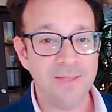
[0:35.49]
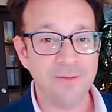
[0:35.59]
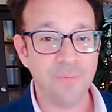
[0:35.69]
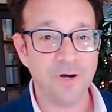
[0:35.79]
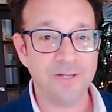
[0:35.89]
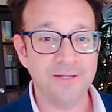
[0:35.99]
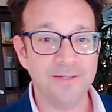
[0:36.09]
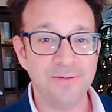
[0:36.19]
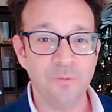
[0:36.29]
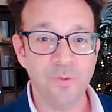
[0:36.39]
the
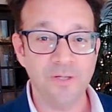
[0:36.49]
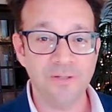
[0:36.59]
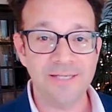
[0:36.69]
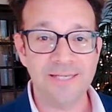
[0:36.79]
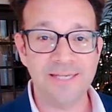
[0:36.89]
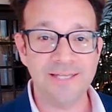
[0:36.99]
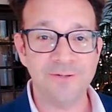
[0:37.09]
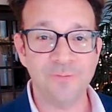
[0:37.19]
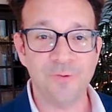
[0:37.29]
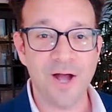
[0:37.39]
market will
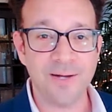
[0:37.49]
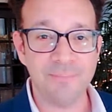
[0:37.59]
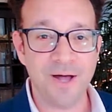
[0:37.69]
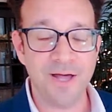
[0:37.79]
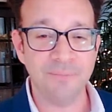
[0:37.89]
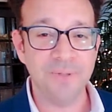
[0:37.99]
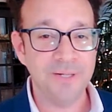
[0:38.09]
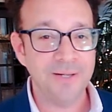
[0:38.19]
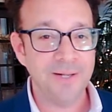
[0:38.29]
hit rock bottom.